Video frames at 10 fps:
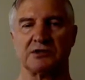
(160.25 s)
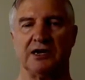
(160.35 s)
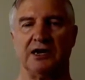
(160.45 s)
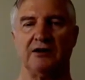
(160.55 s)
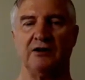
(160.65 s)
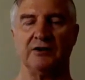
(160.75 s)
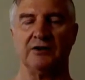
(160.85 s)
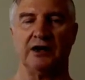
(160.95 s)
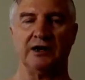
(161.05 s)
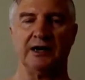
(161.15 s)
are on
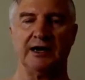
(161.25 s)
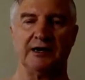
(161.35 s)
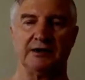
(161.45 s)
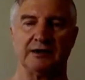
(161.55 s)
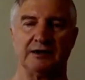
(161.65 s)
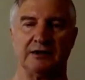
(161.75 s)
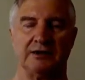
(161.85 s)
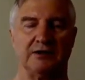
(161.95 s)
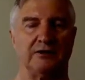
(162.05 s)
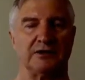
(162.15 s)
our land and
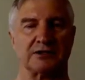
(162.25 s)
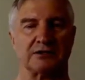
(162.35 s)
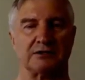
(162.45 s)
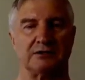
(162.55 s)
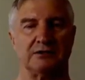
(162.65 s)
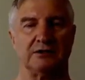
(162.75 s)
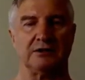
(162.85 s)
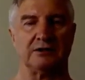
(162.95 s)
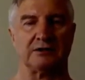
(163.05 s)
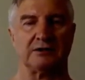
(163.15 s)
on this earth.